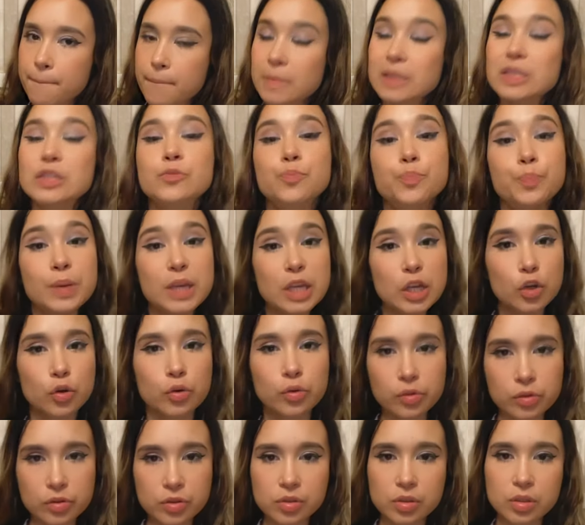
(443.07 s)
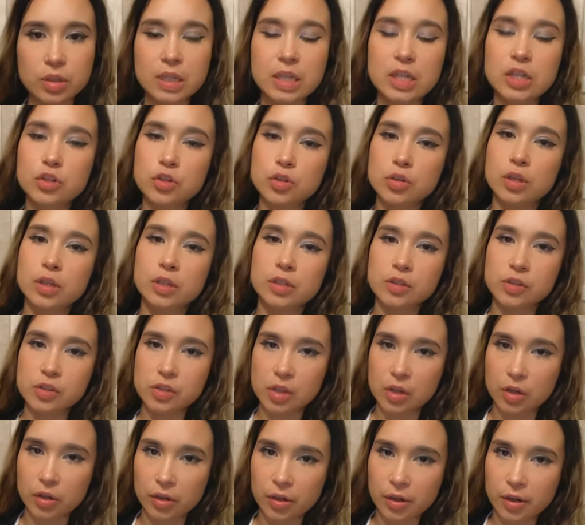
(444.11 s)
speakers need to
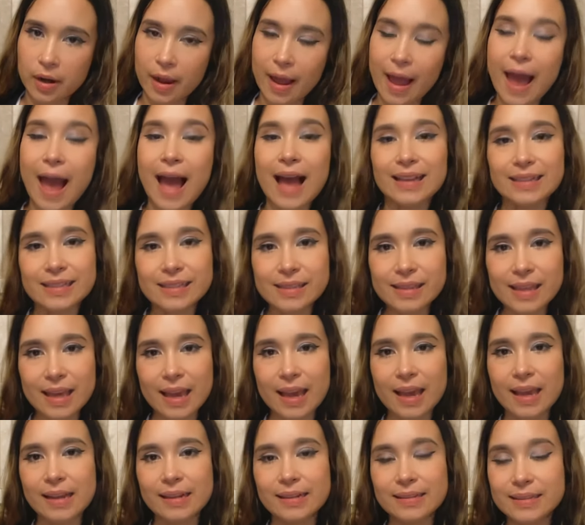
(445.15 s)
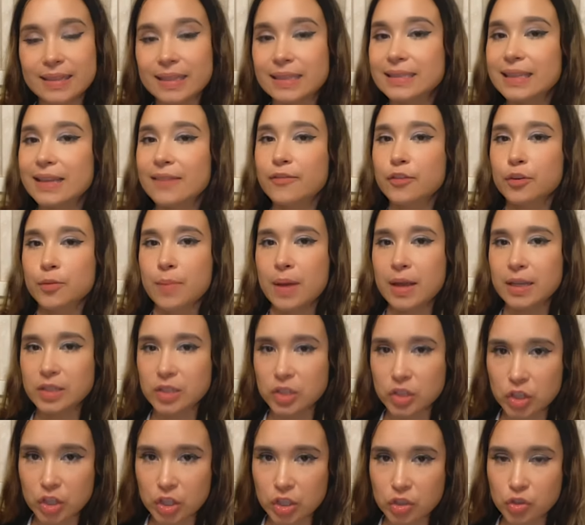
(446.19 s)
consider as they deliver
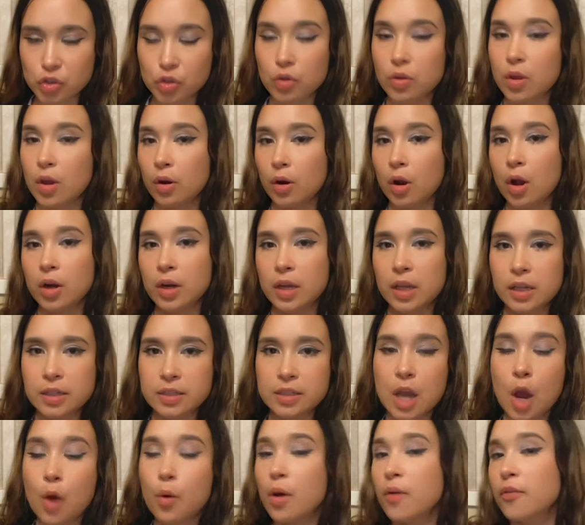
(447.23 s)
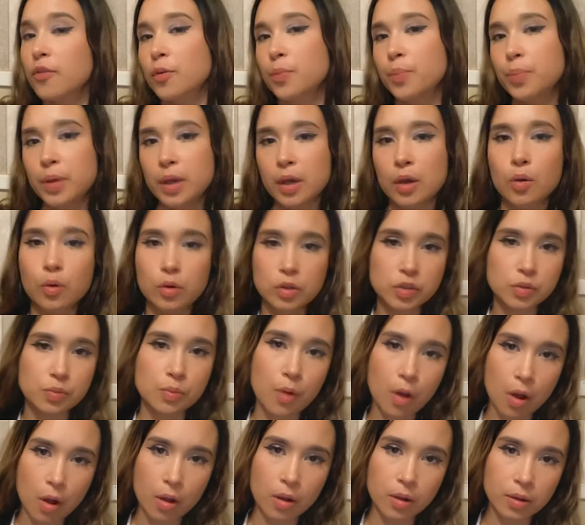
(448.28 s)
messages to their audience, however big or
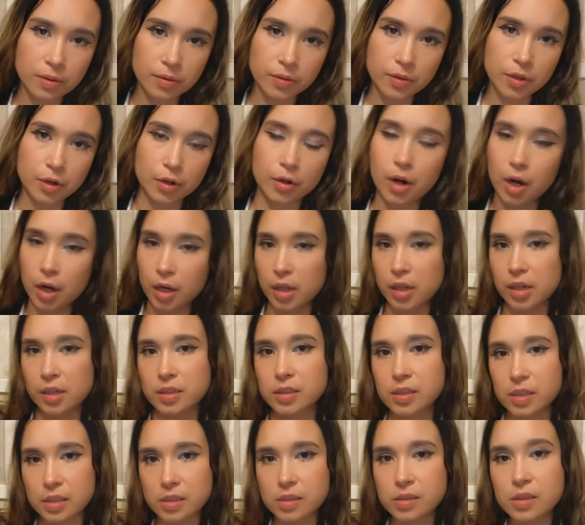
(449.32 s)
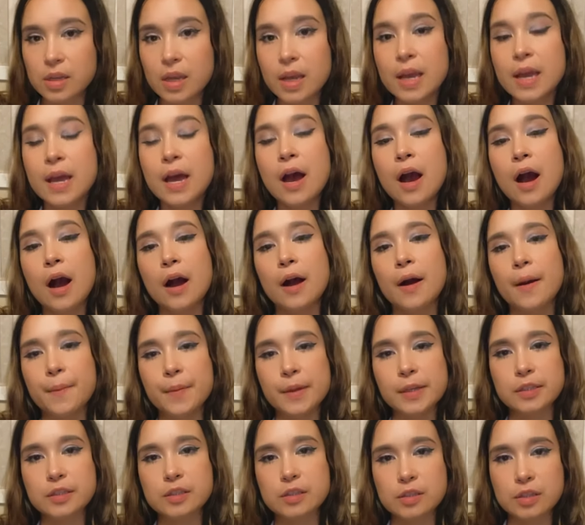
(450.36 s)
small your audience is.
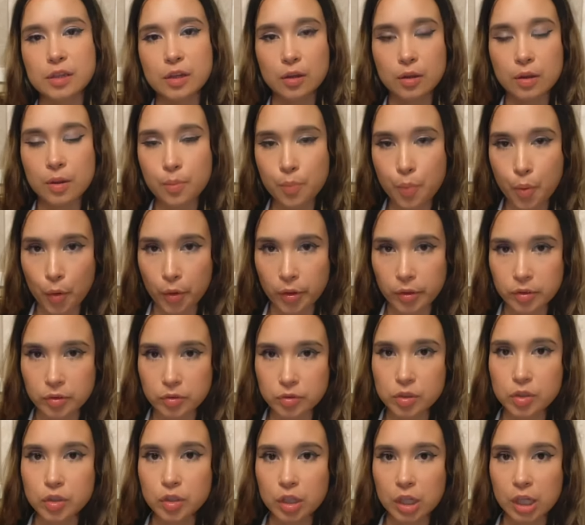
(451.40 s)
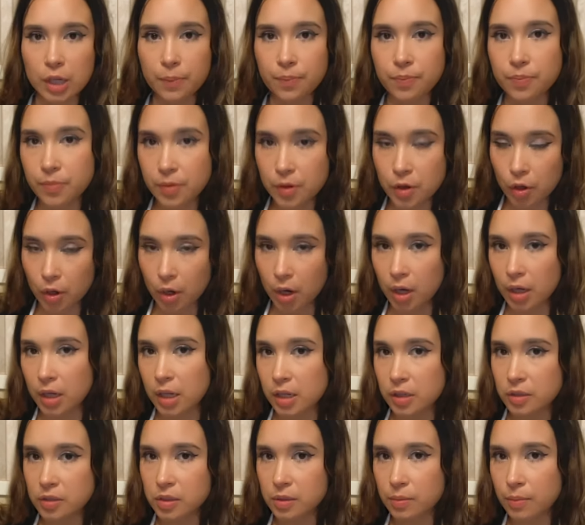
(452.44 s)
It's still important to keep your
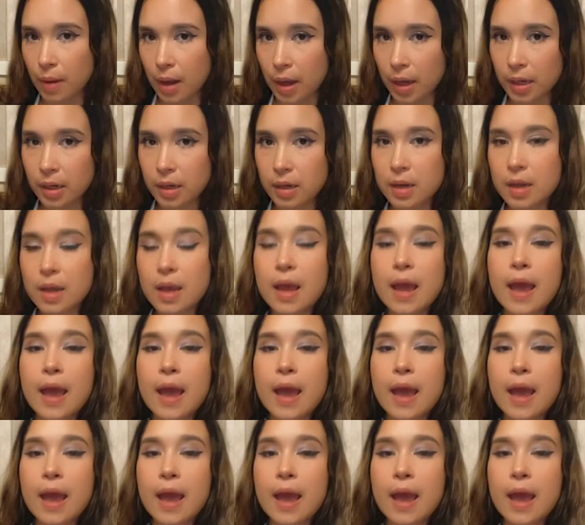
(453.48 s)
audience in mind